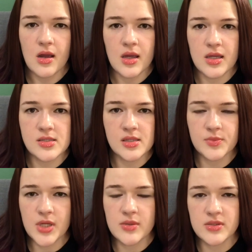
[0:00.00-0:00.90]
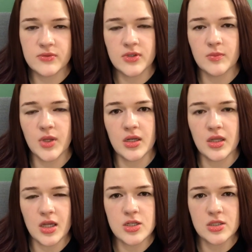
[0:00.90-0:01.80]
and sometimes even in
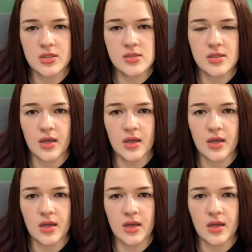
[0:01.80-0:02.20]
medications.